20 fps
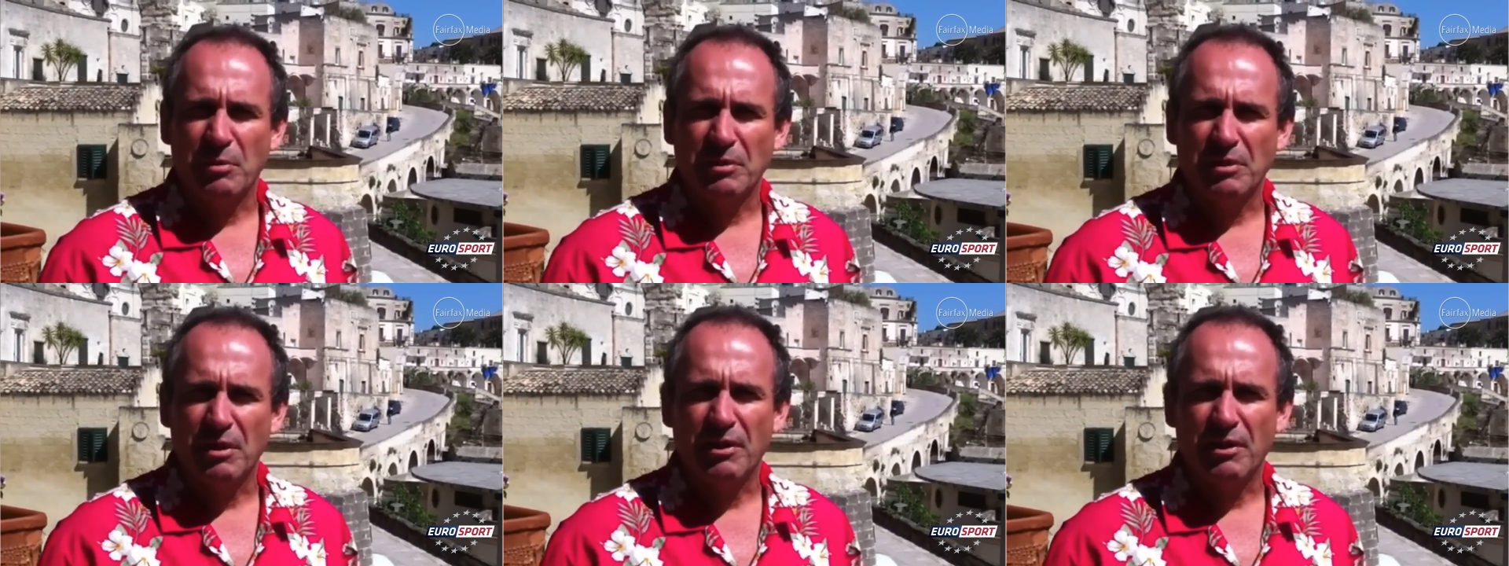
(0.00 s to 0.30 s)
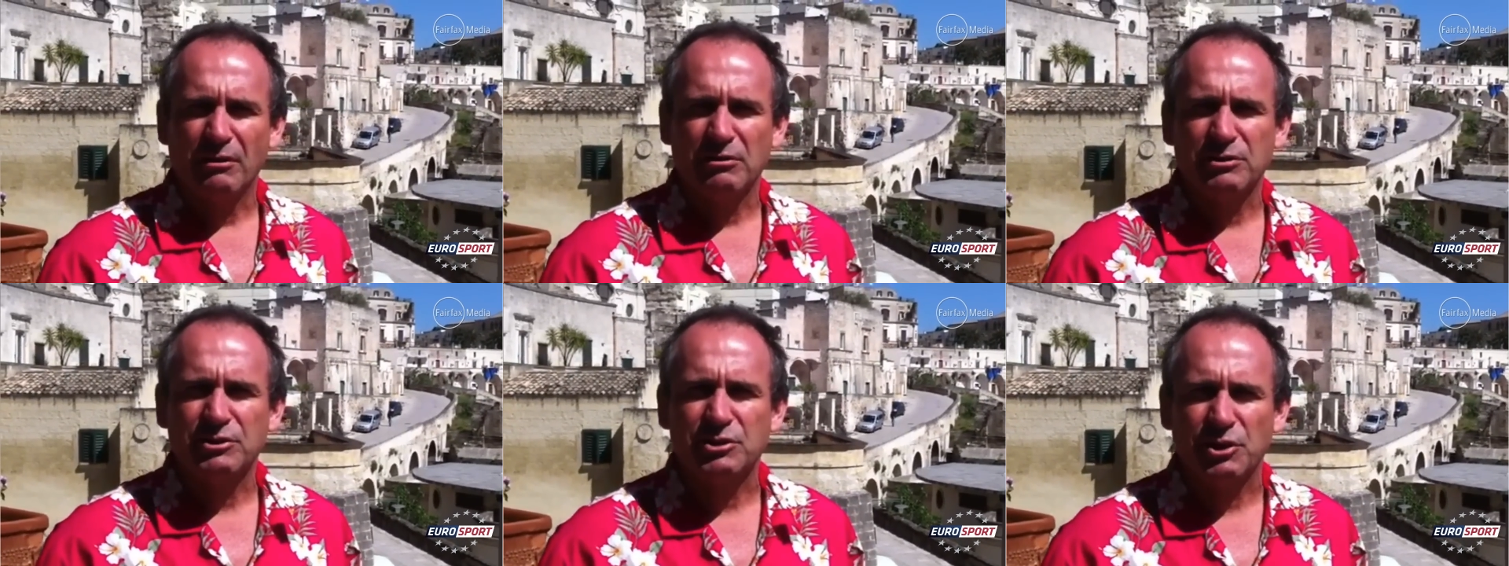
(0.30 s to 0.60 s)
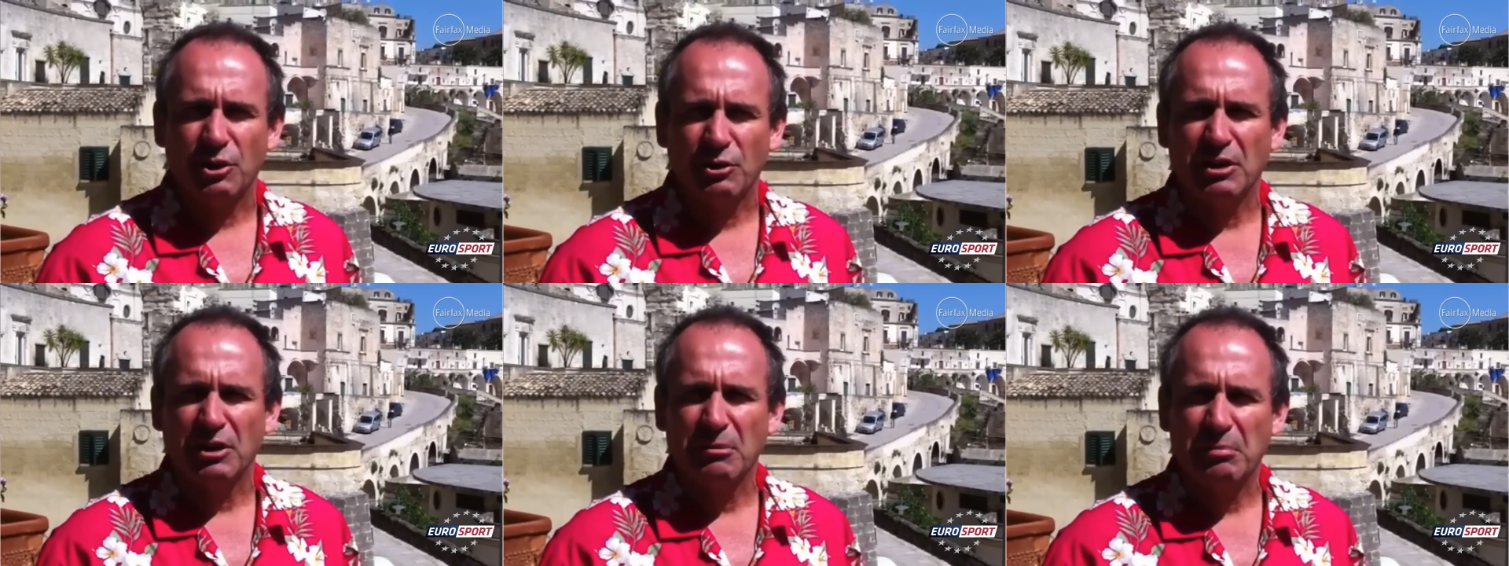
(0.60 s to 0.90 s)
they'll
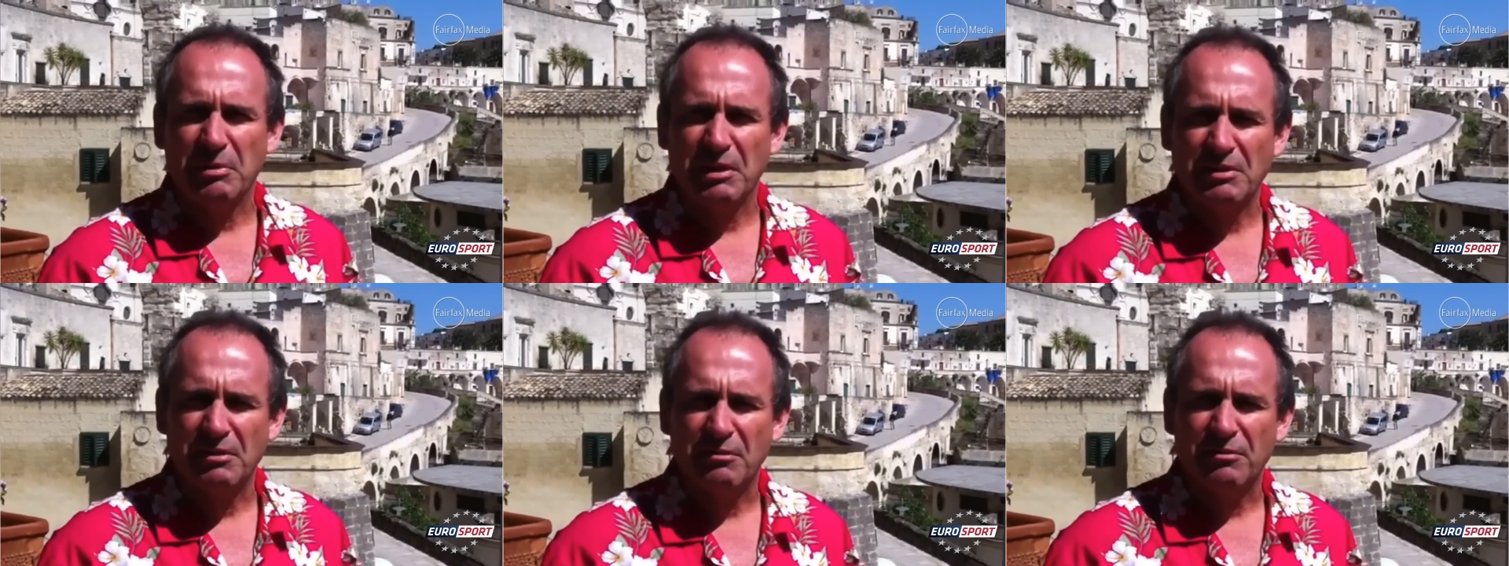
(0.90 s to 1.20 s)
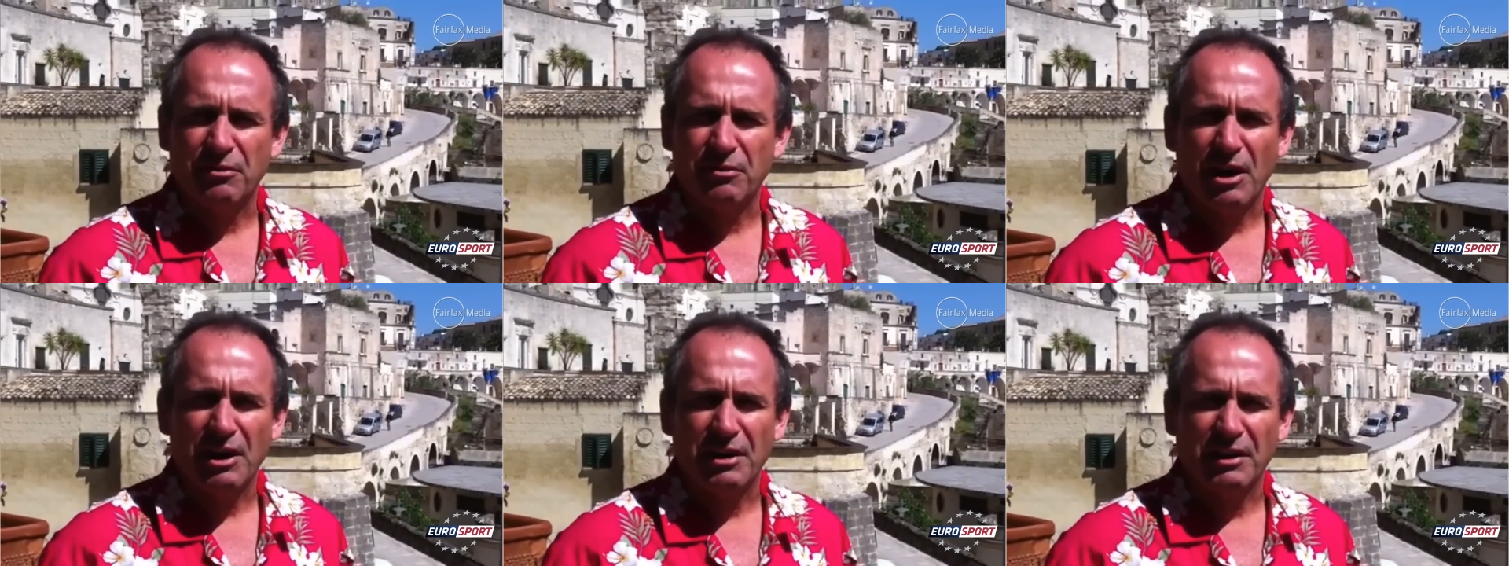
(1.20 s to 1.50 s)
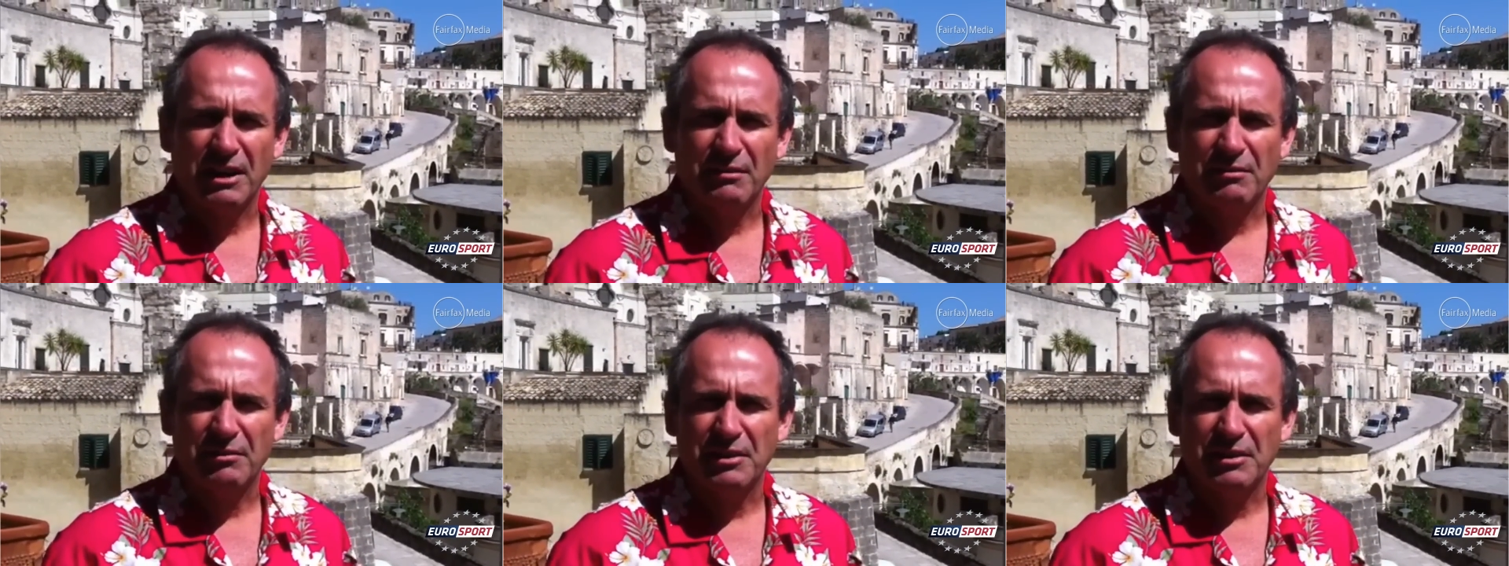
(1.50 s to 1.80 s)
certainly be in the fray to give
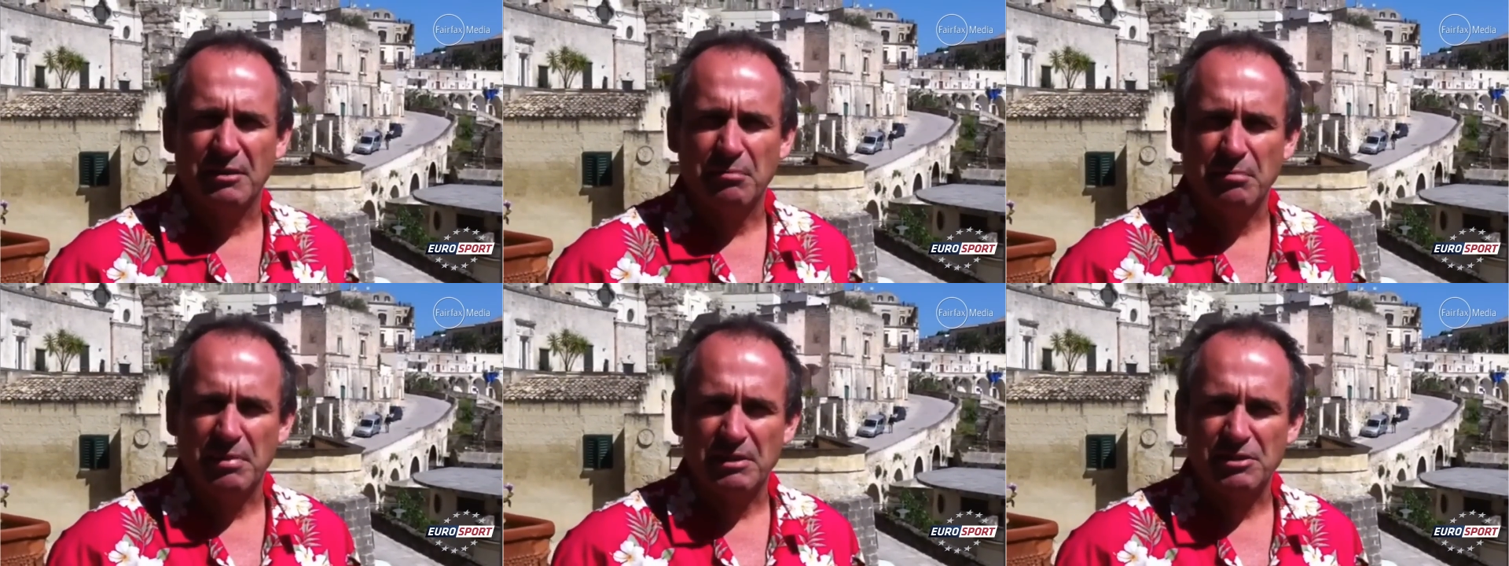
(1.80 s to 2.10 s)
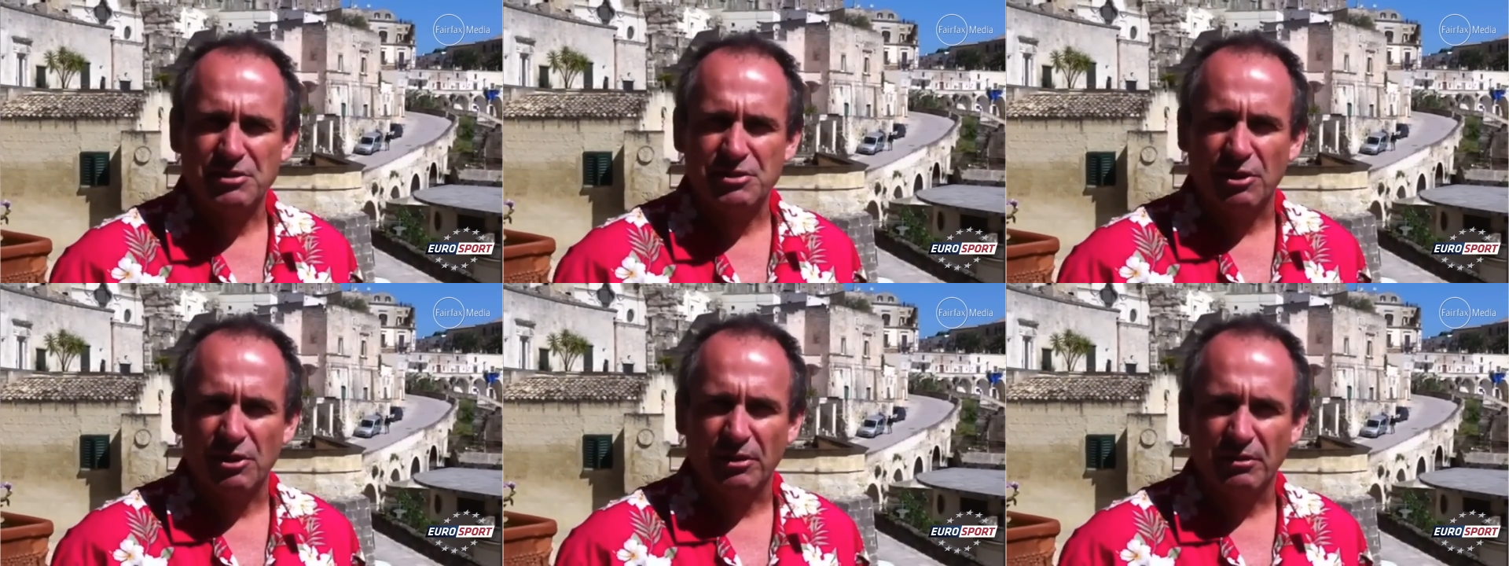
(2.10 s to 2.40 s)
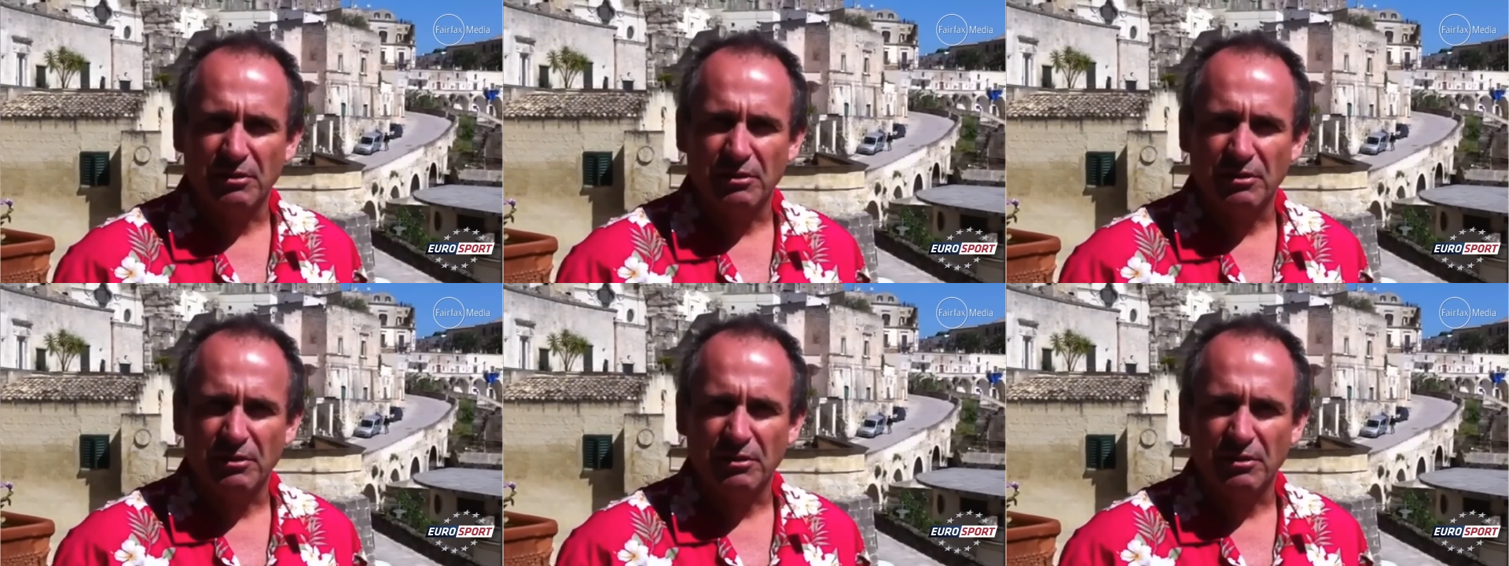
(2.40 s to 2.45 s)
it their best shot.